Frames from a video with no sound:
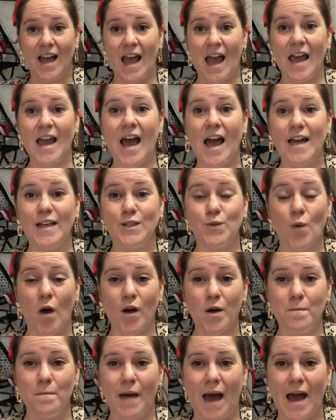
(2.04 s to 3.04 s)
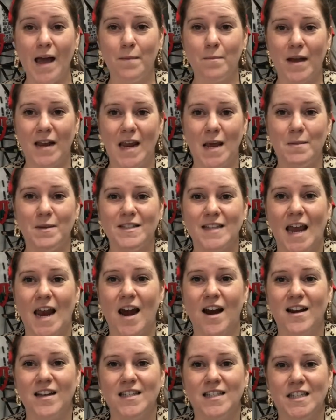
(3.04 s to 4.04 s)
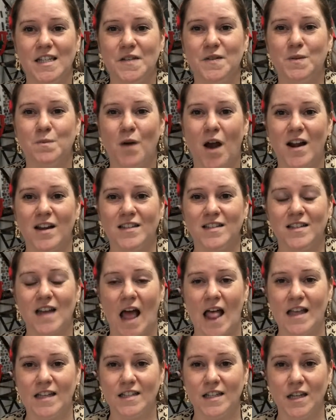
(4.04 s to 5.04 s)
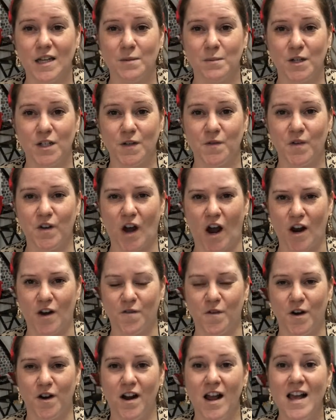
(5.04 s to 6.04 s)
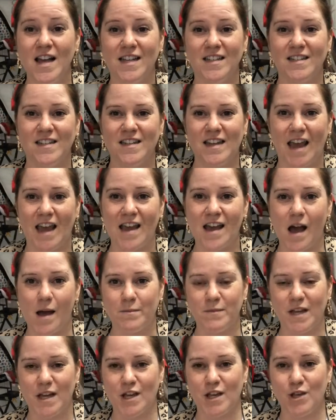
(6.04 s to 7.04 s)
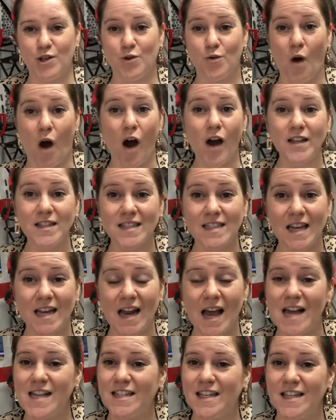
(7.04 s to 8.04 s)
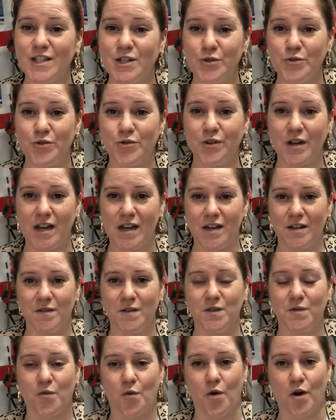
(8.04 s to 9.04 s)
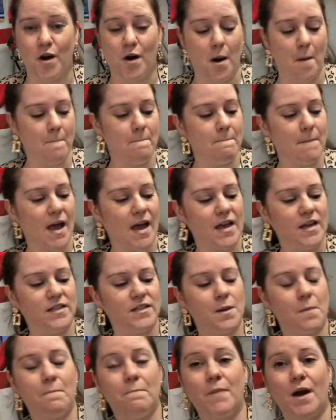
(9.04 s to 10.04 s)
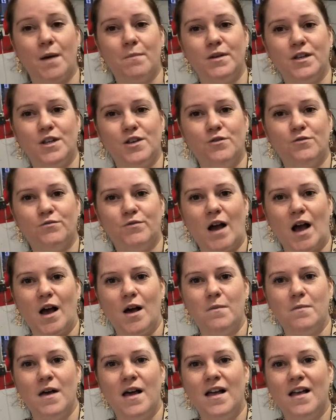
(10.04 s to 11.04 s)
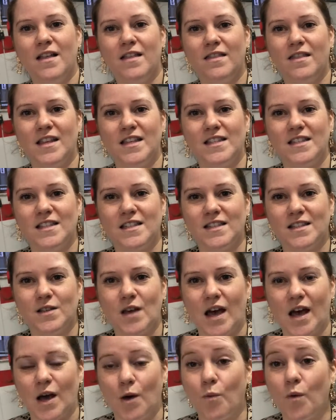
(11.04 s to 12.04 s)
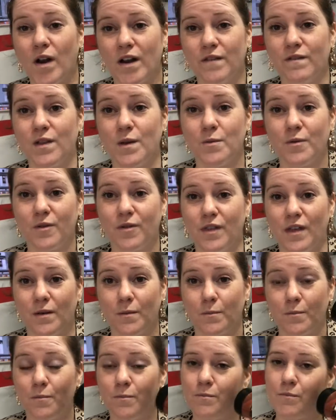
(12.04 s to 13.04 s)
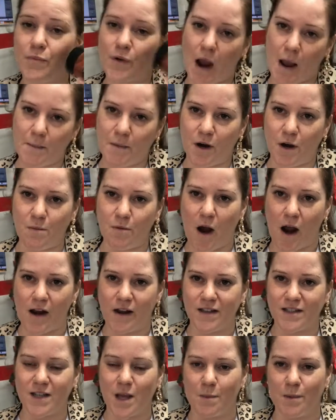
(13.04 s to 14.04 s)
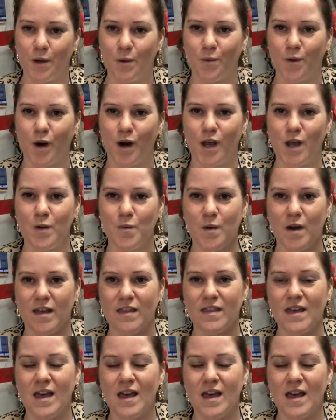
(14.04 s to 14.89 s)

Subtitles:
Hey guys, welcome back. My name is Erica Steeves, product stylist and commercial photographer. Today I'm taking you on set as I do creatives for Mike's BBQ rub. This is one of the primary products I'll be working with,